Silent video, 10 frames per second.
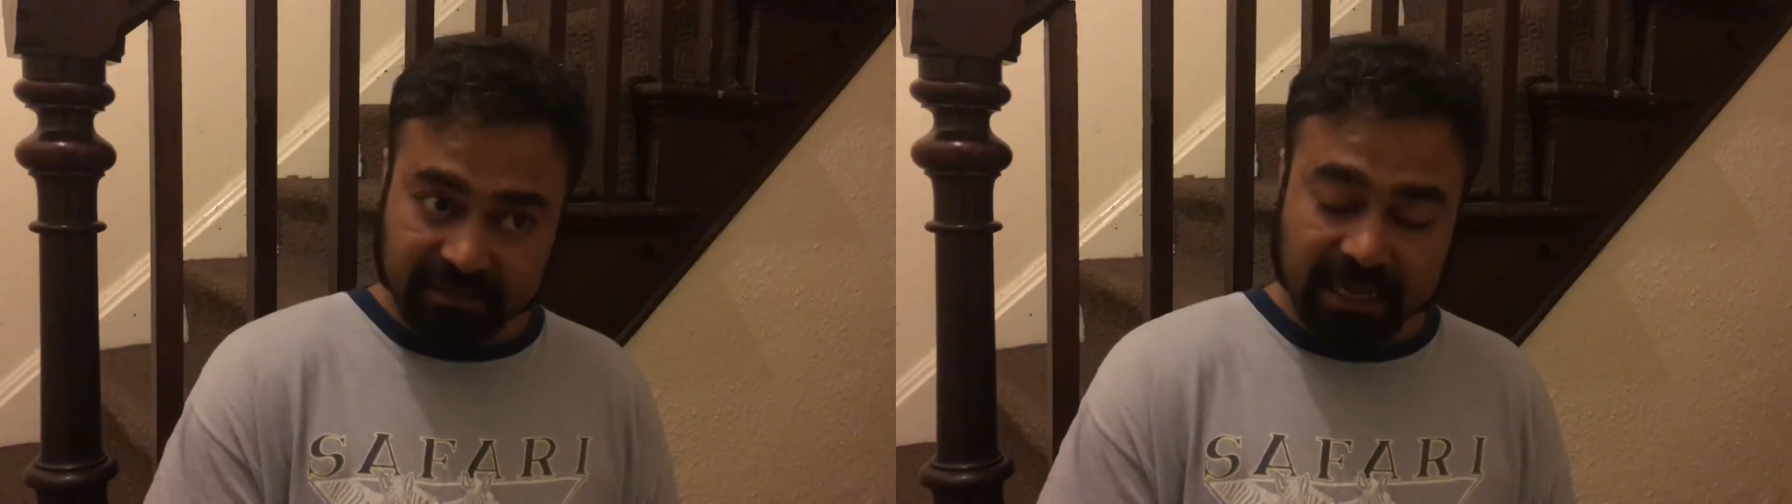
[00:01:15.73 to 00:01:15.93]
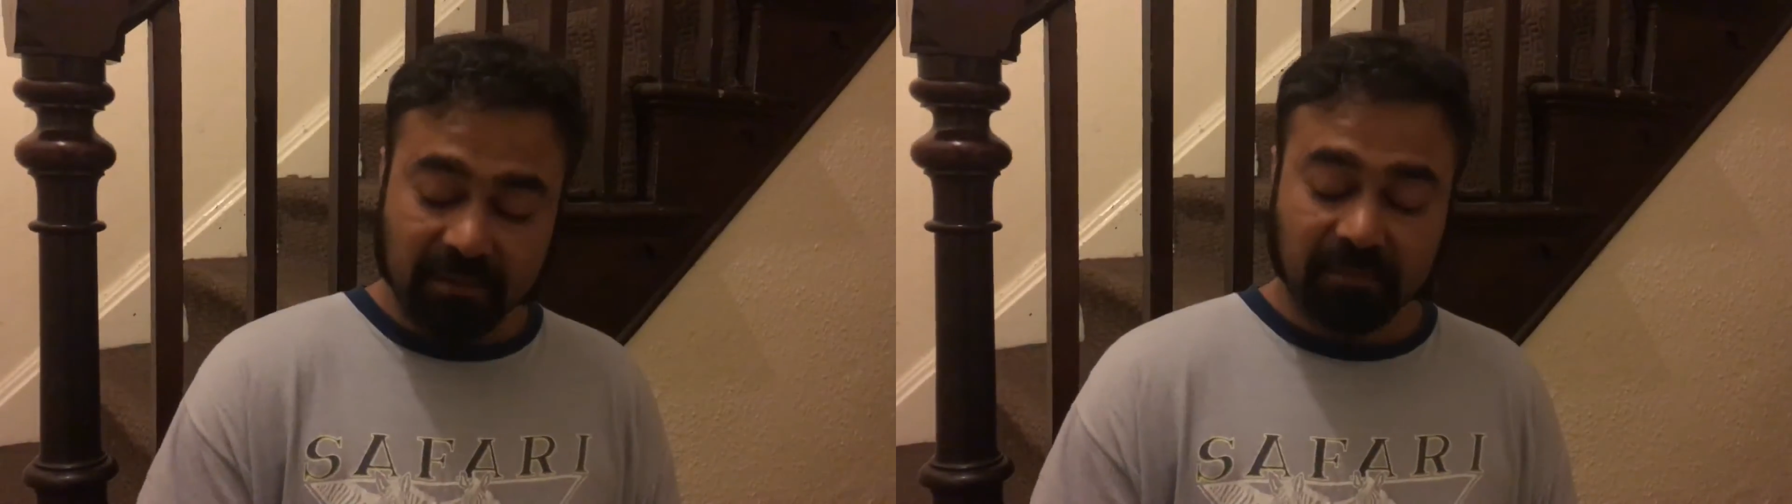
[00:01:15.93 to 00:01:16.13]

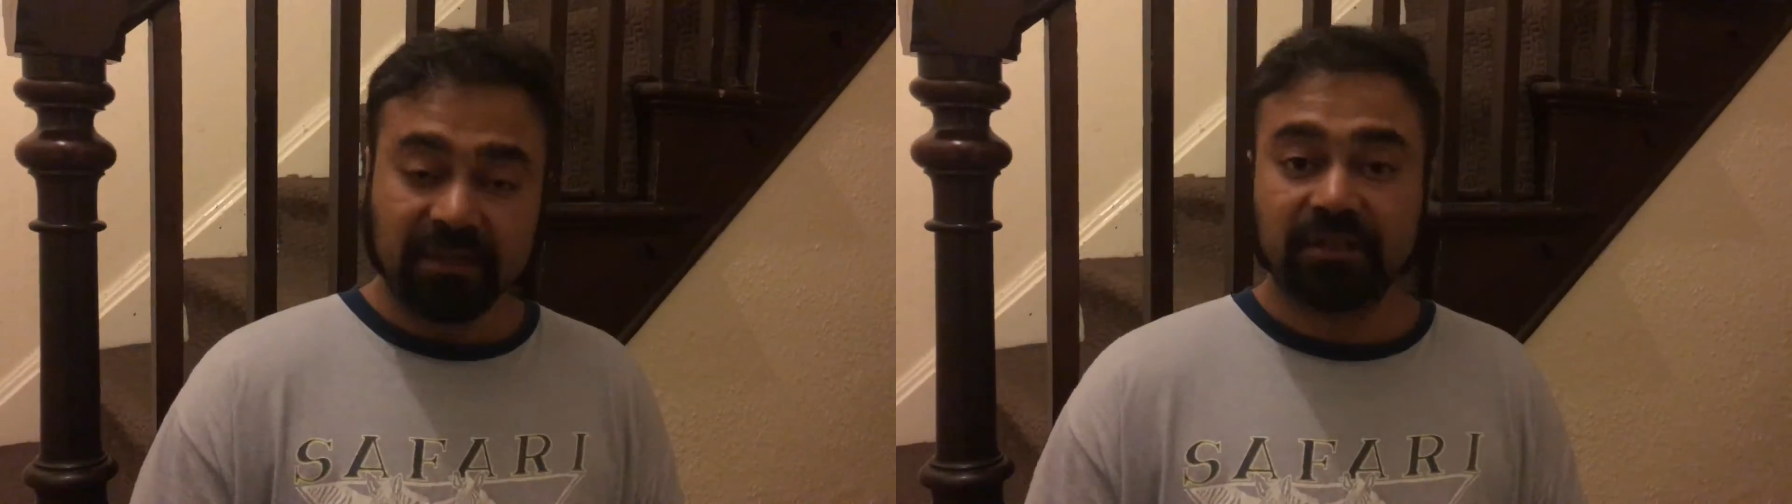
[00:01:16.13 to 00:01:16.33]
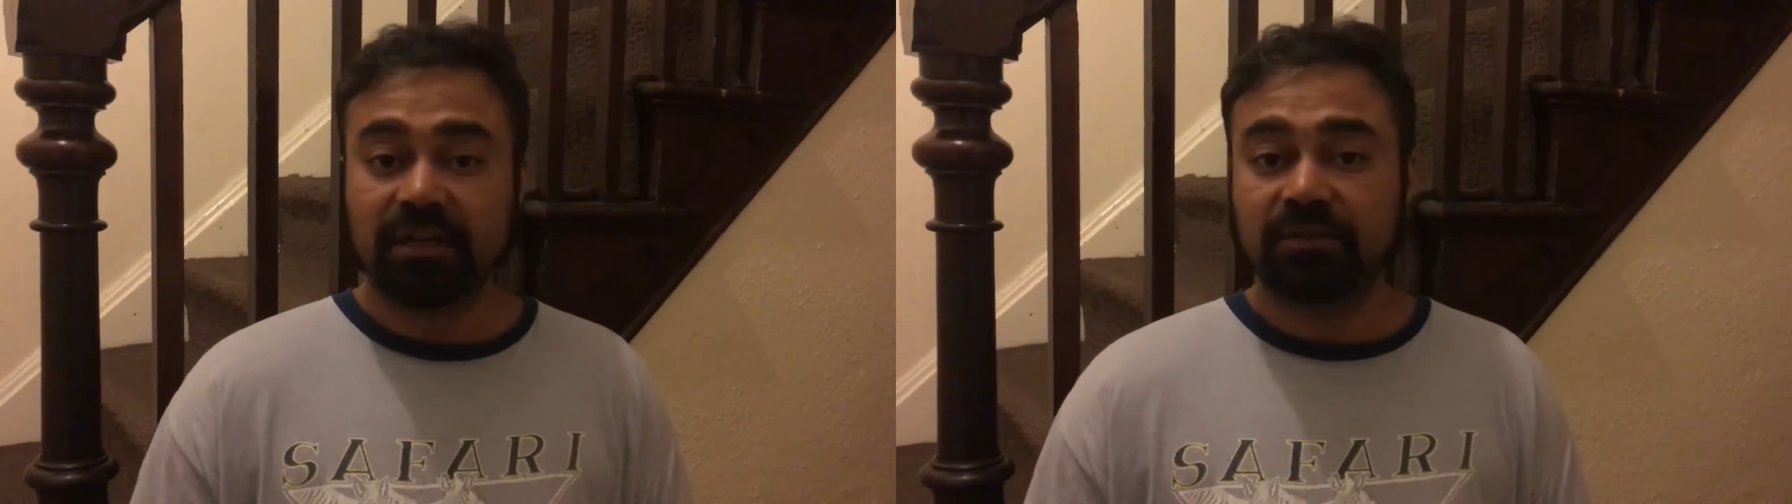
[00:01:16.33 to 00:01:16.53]
them
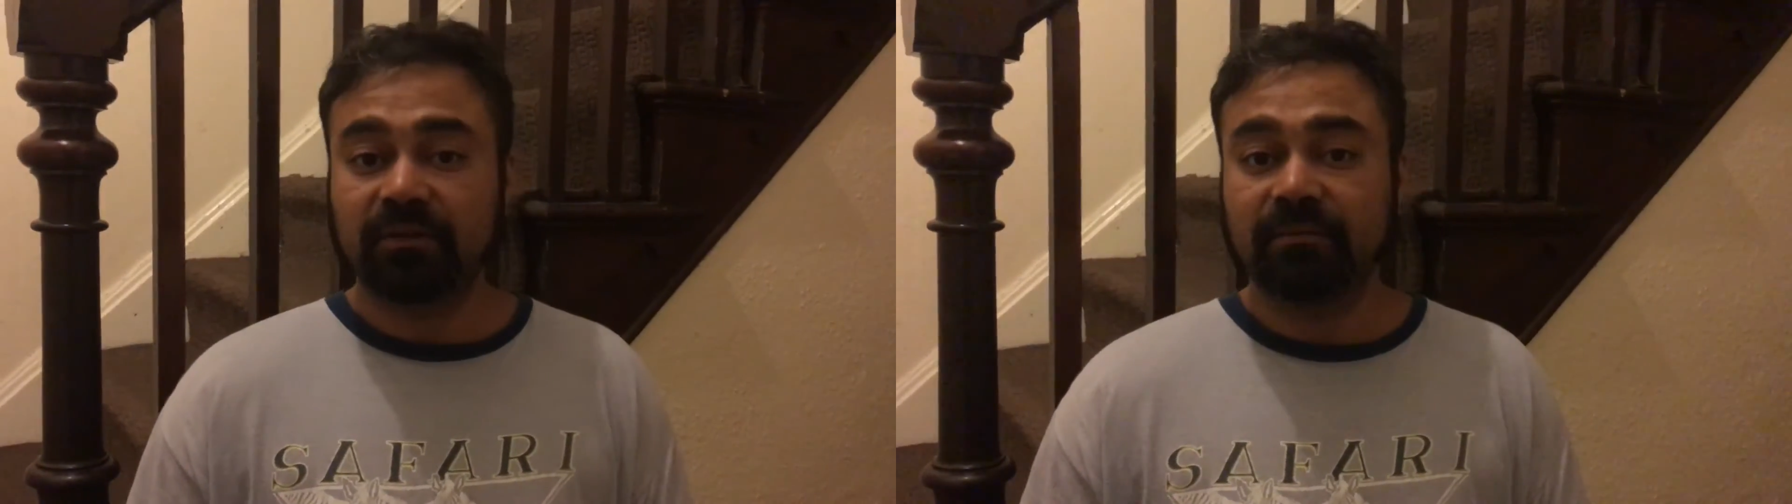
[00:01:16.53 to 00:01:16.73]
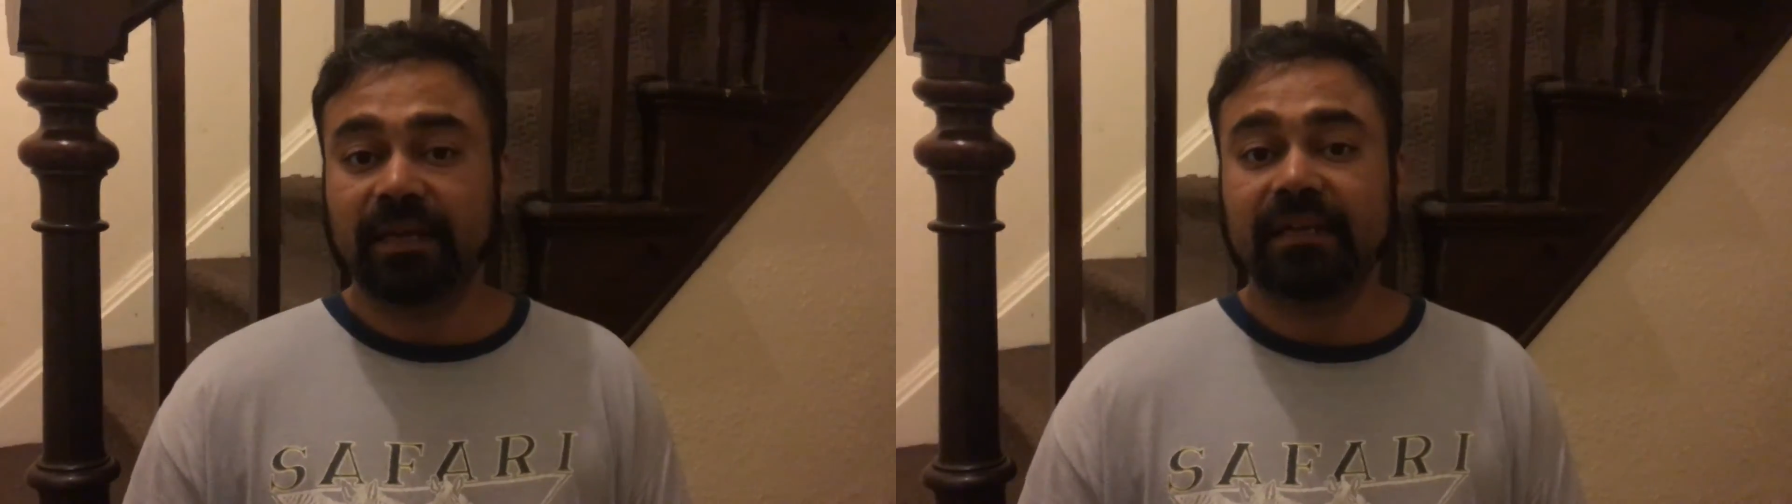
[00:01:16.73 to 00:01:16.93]
in touch
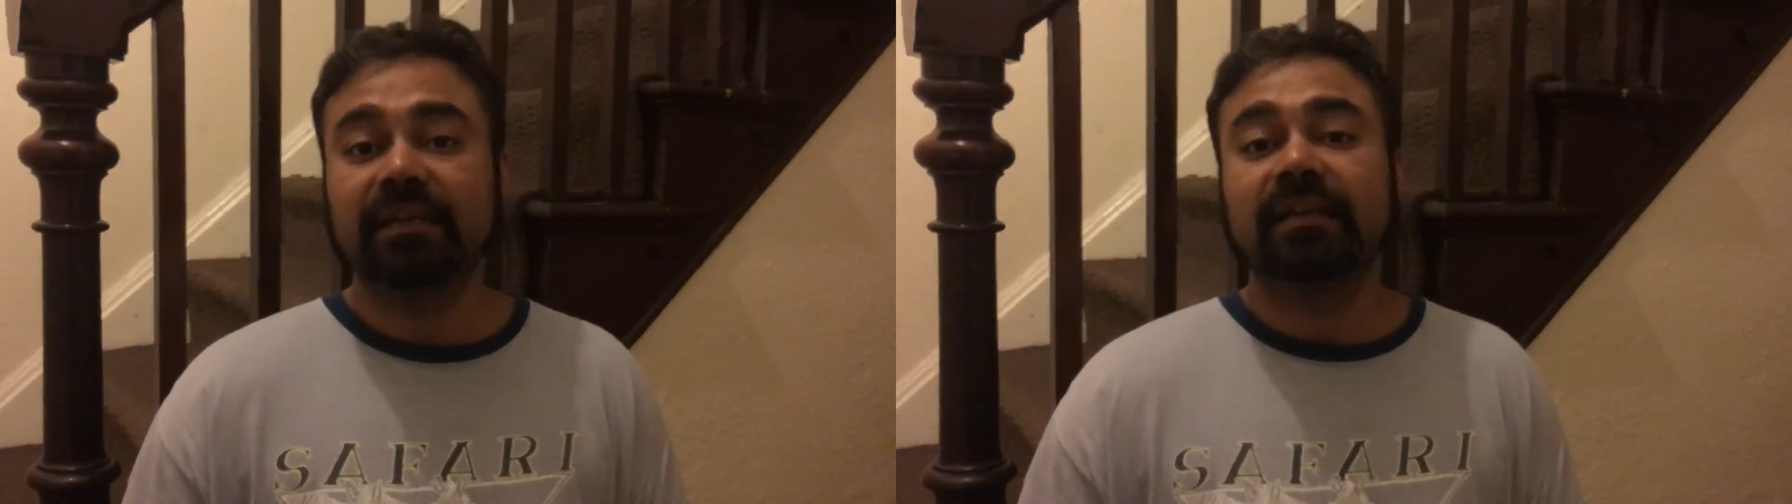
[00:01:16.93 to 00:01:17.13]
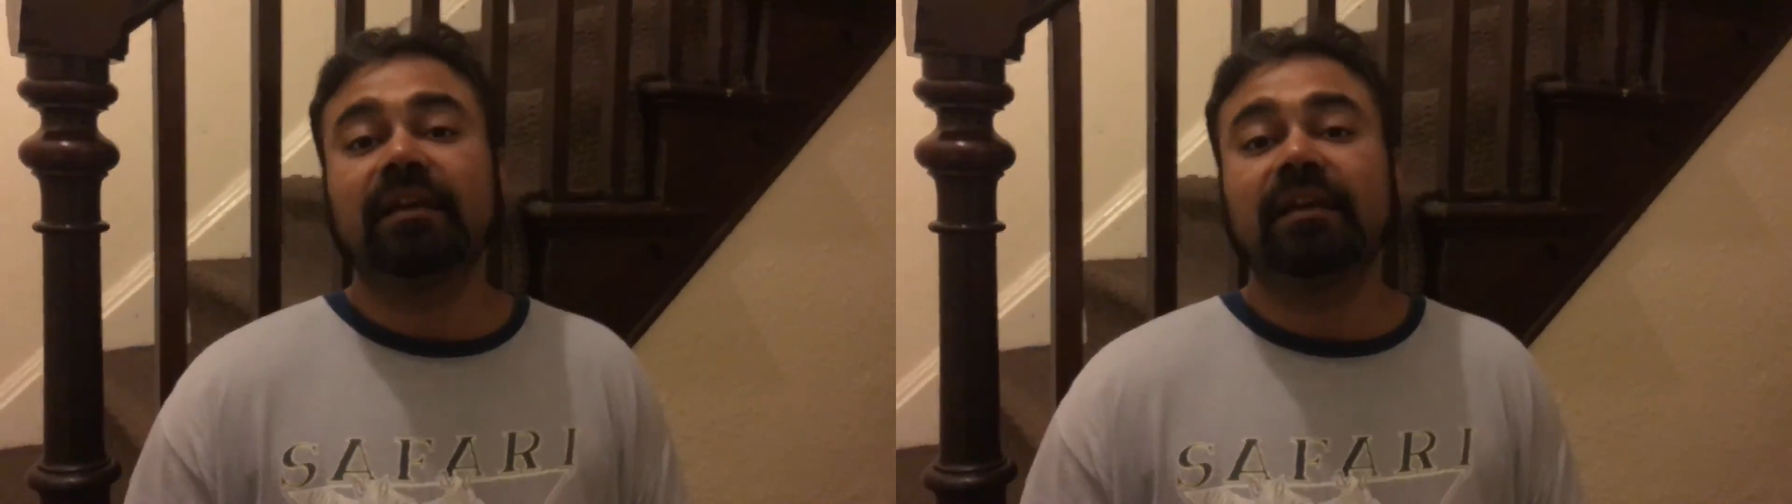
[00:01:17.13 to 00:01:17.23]
with me,